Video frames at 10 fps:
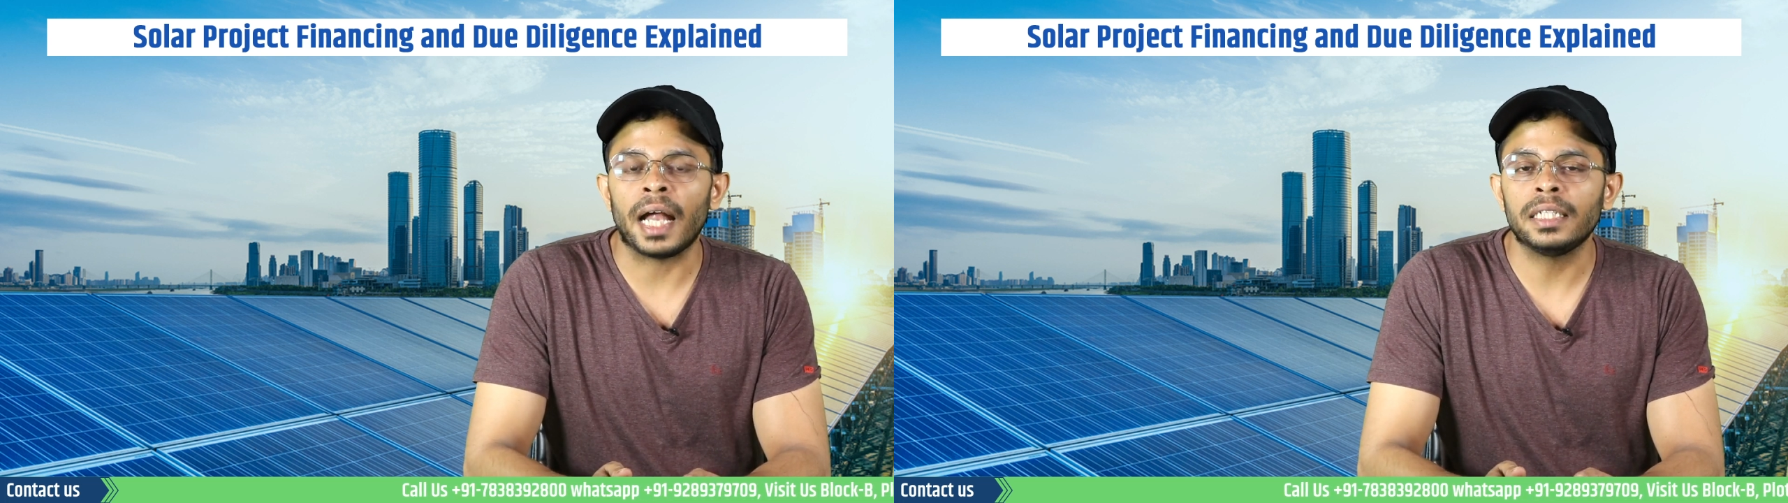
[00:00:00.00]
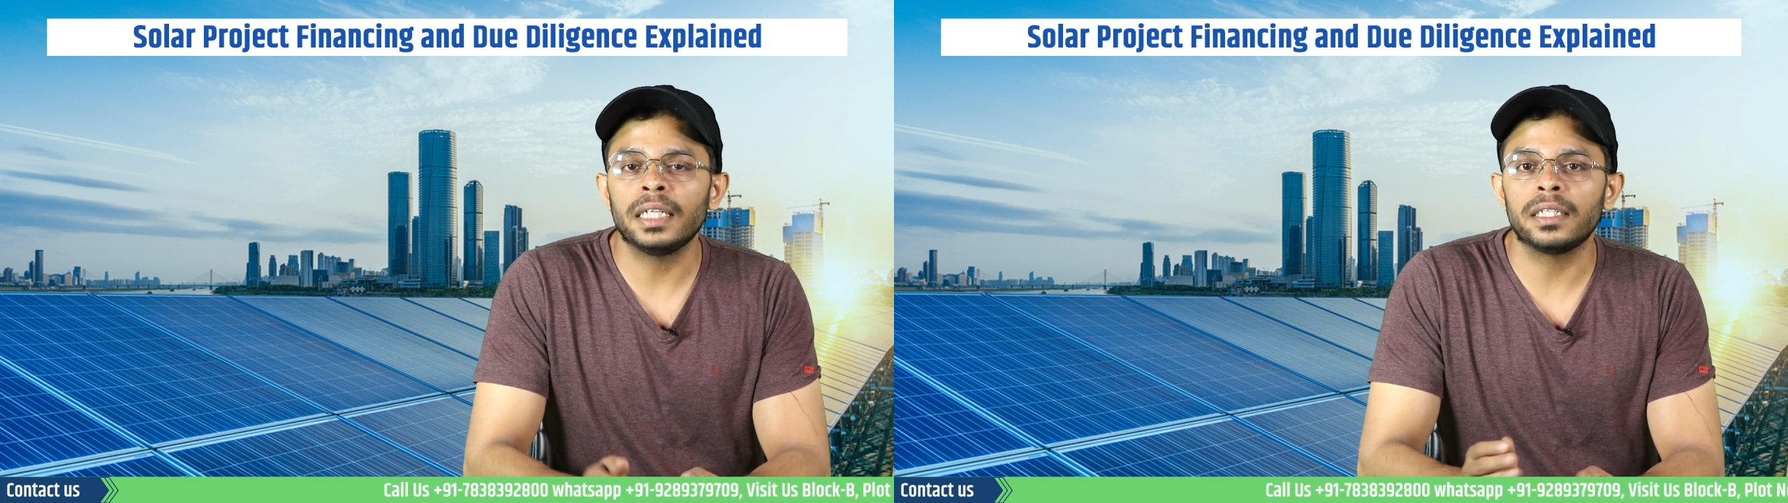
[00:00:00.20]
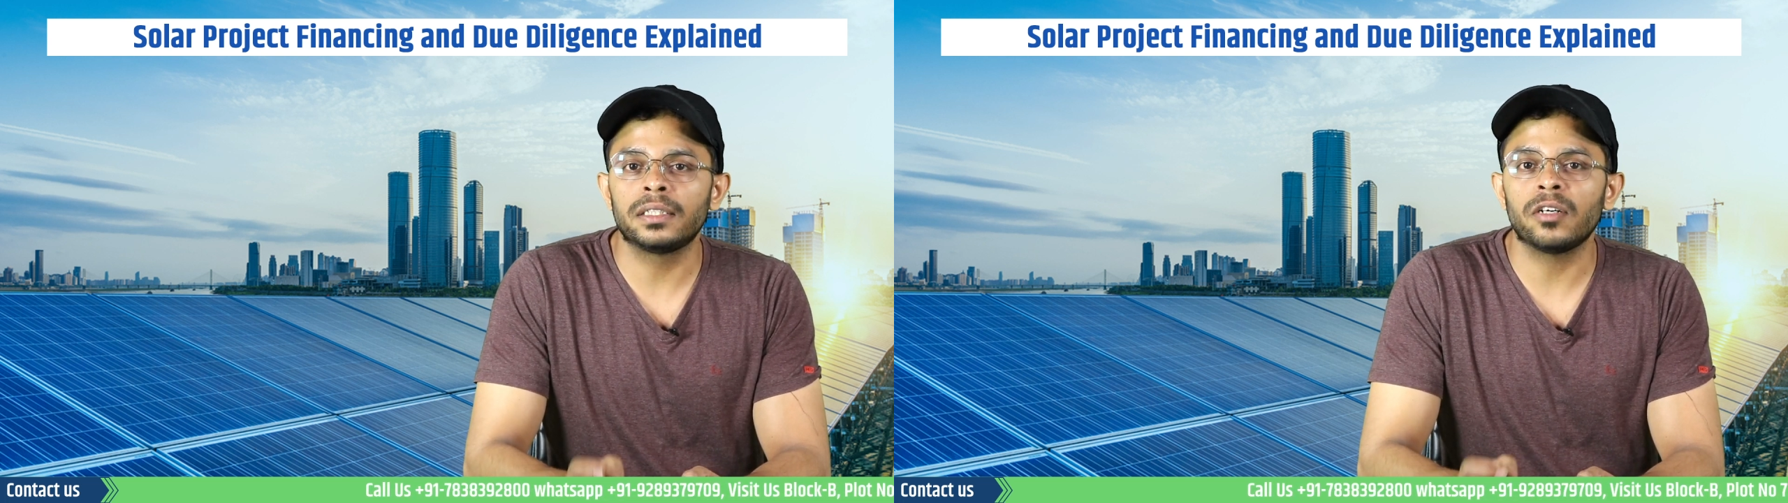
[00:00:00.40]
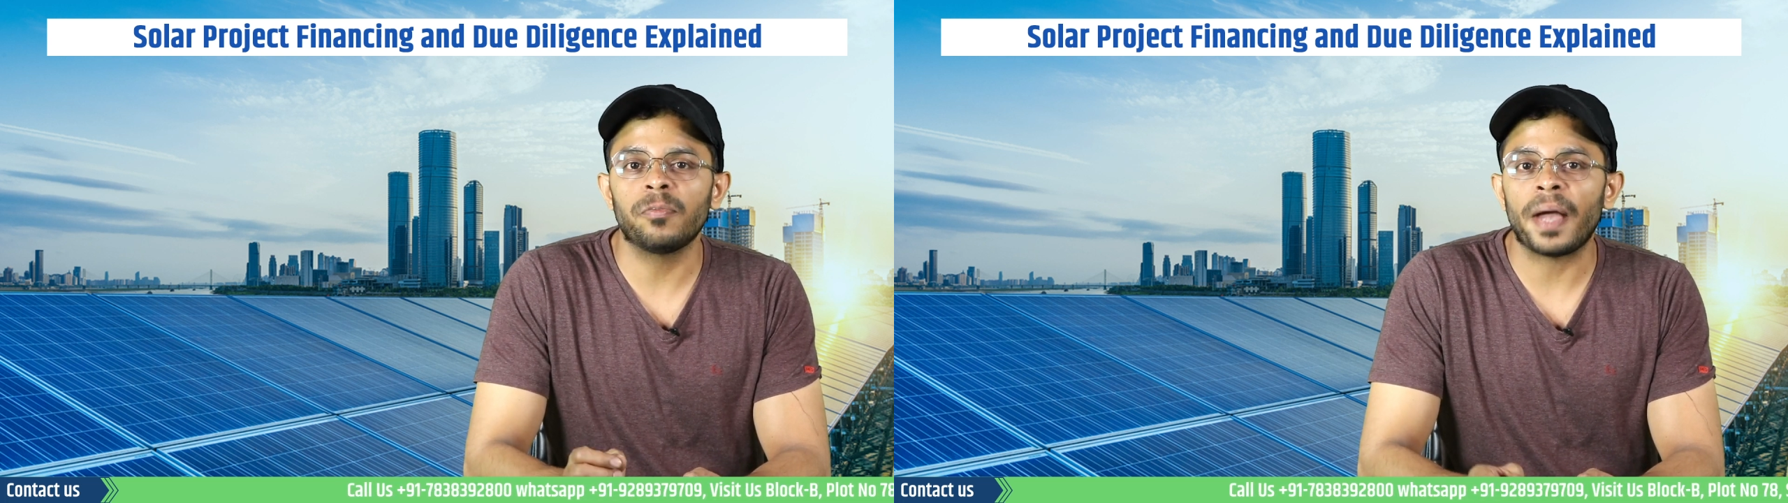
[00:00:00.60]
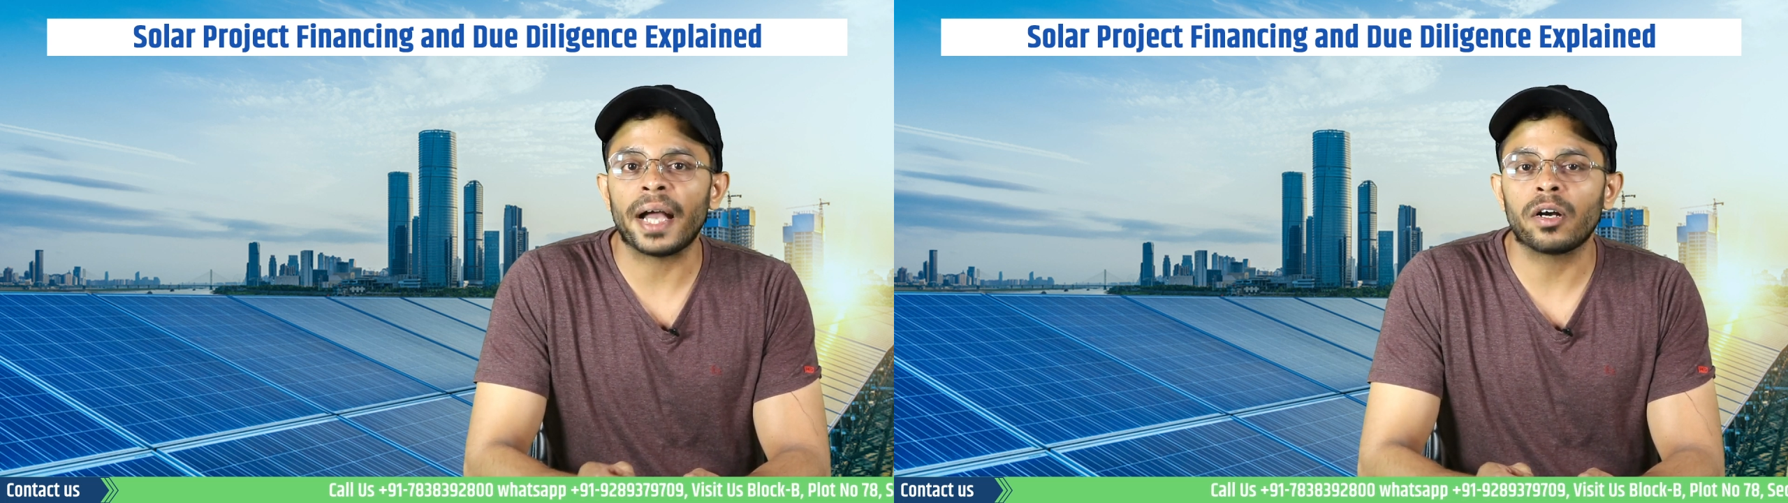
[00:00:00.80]
and the
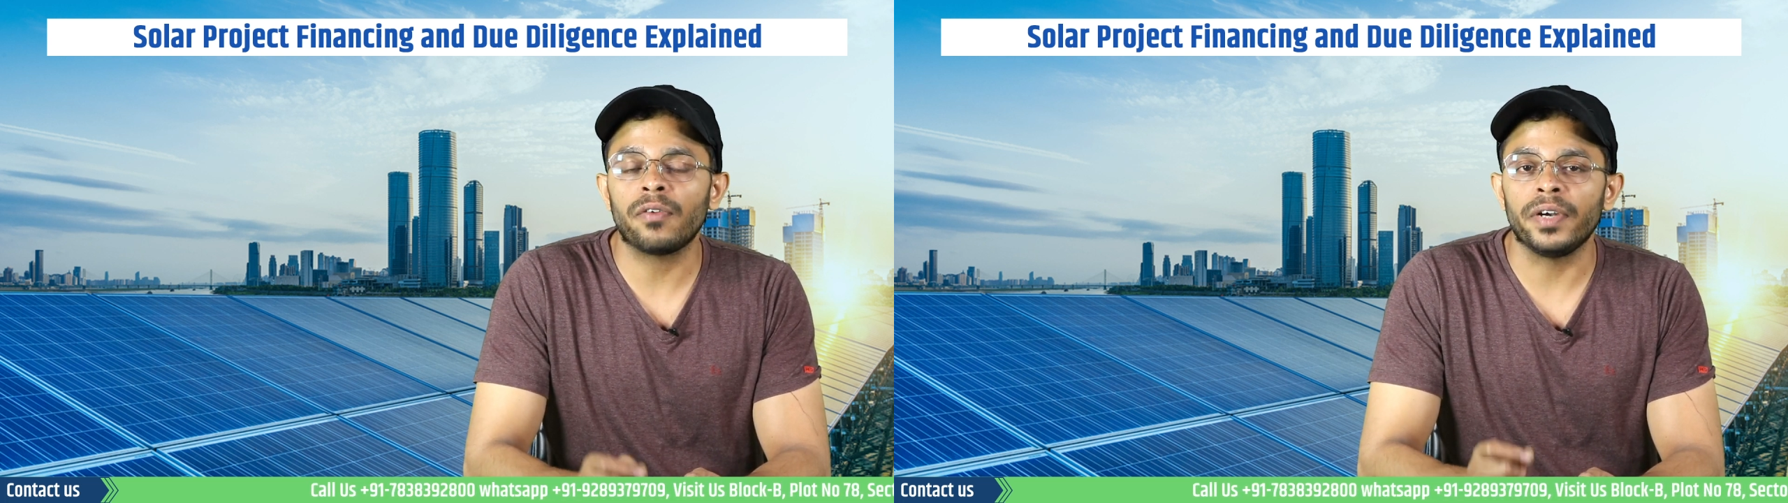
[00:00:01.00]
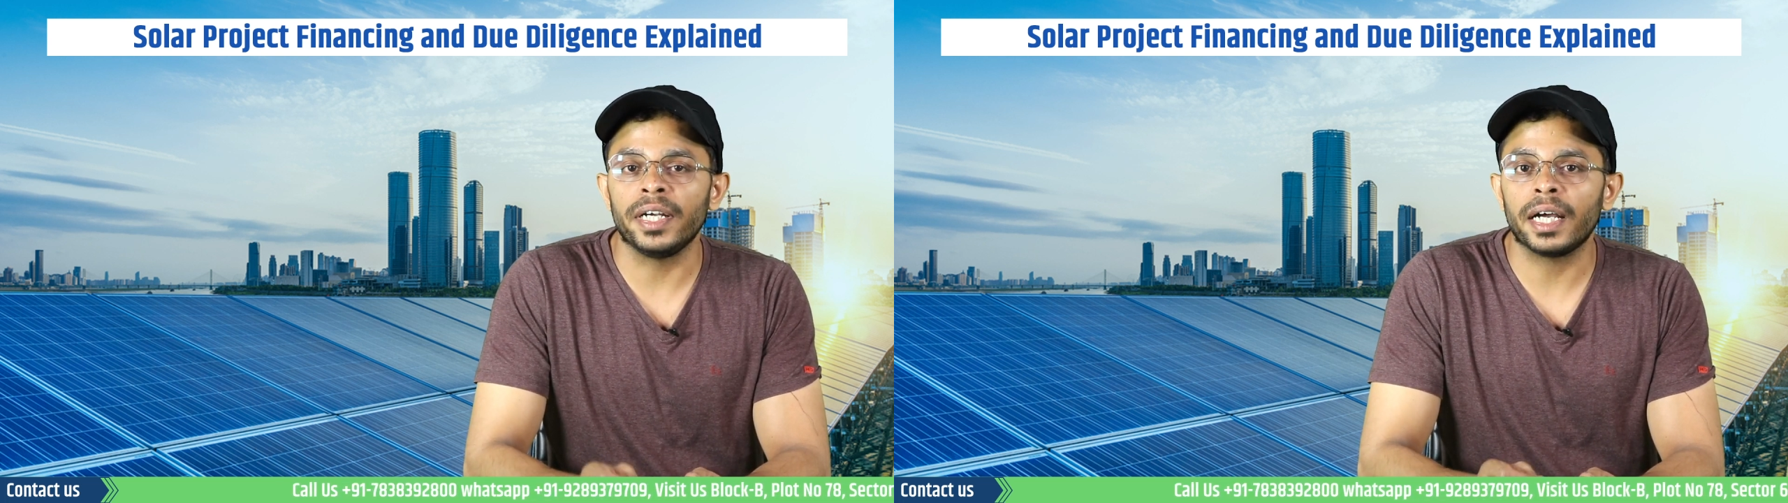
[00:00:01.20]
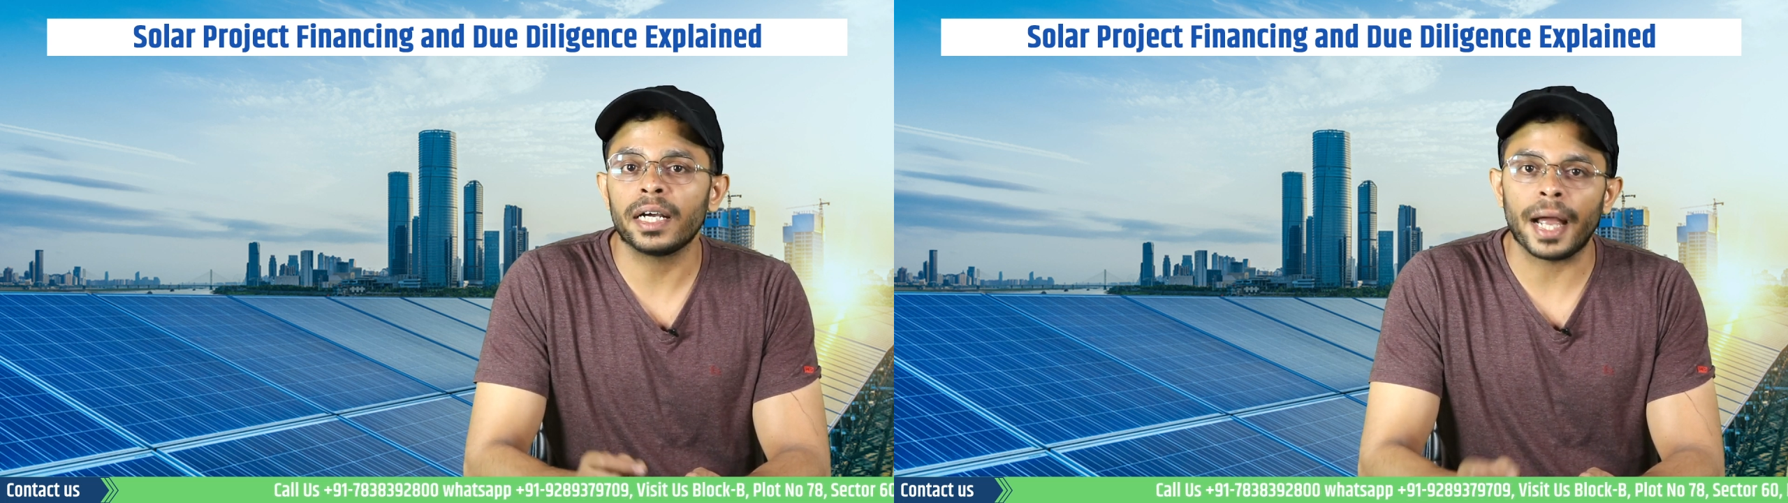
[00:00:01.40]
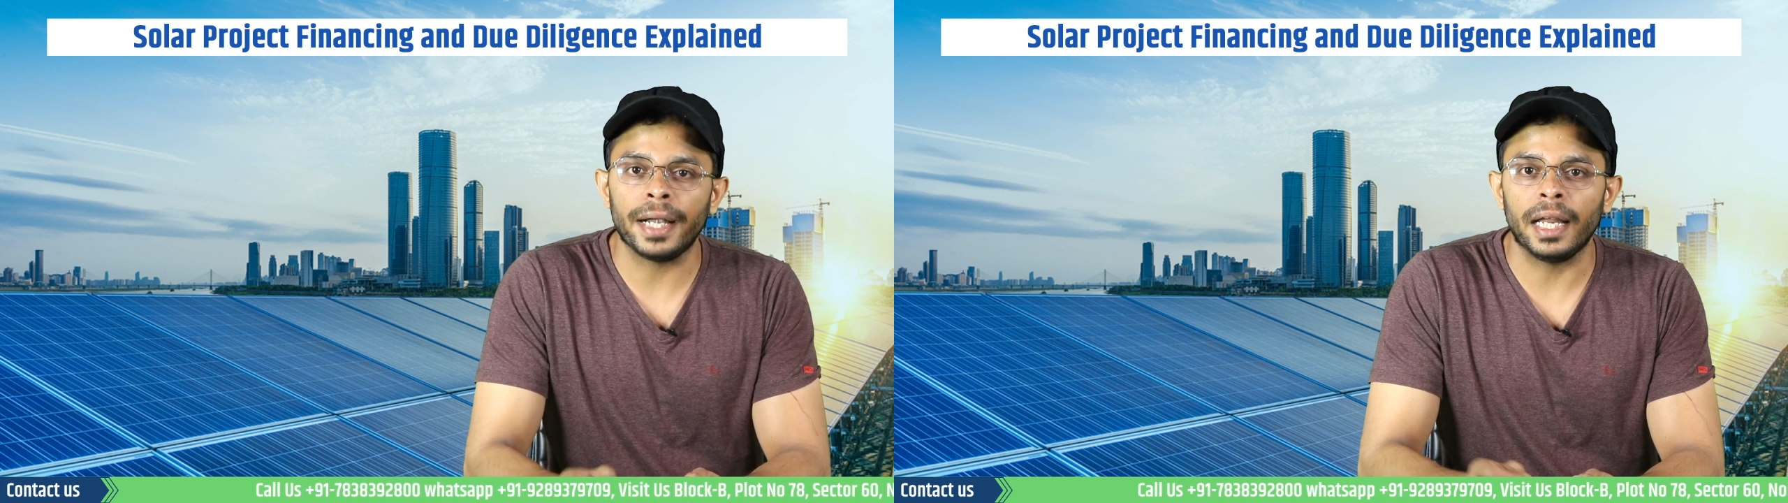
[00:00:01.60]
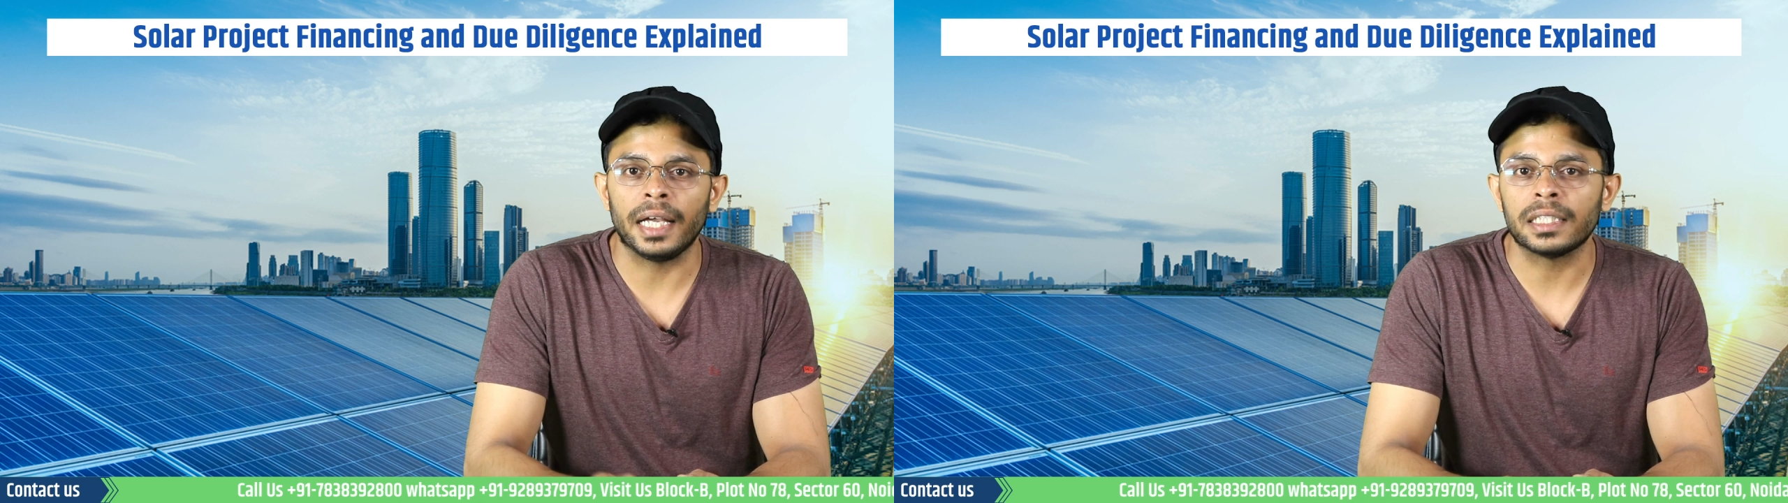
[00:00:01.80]
Reserve Bank of India
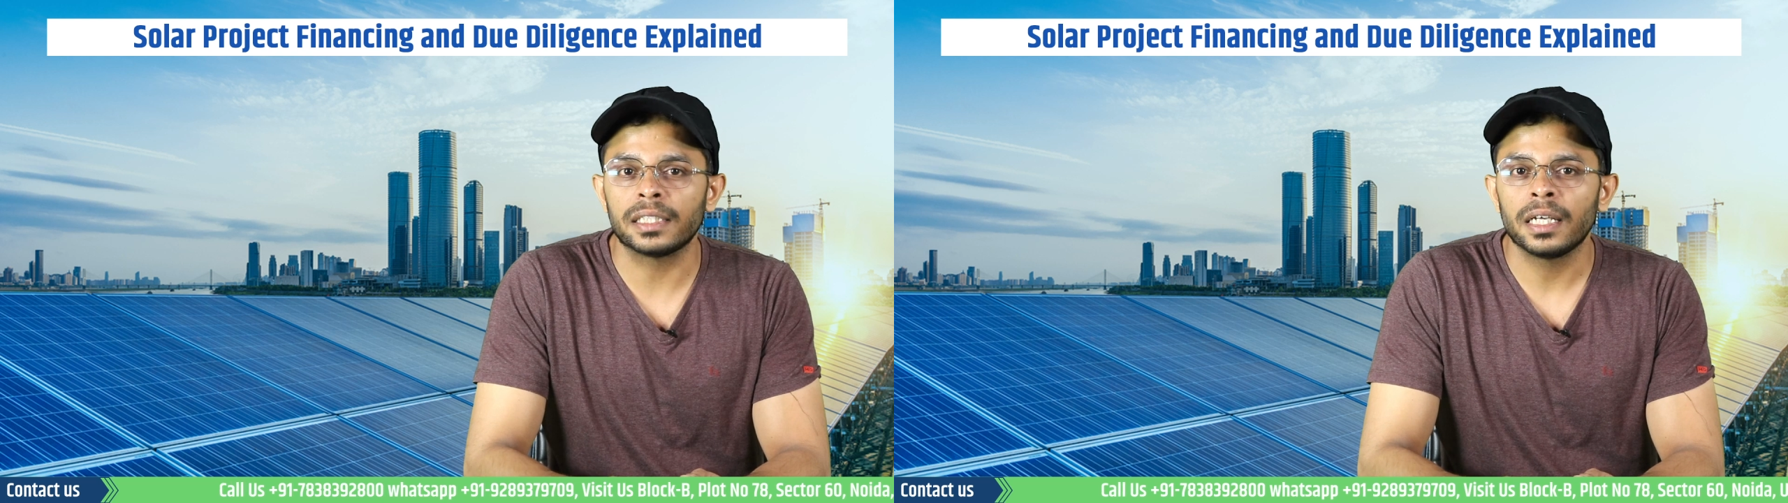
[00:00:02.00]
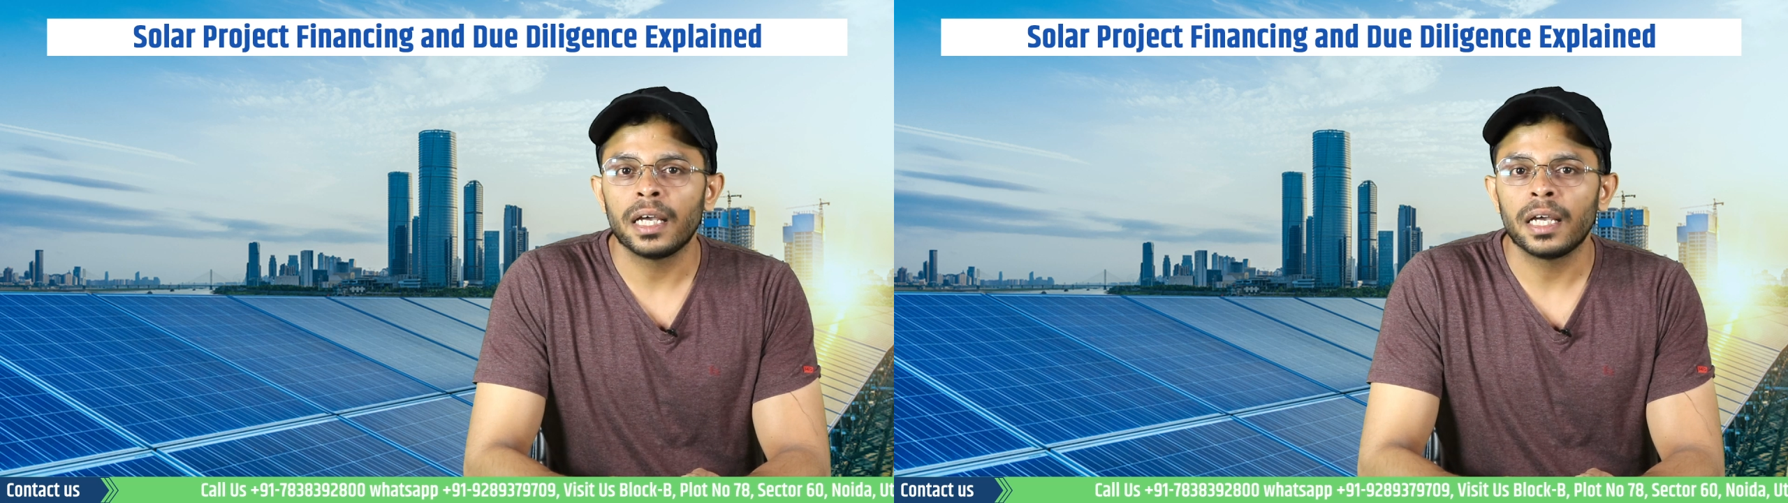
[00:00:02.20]
guidelines.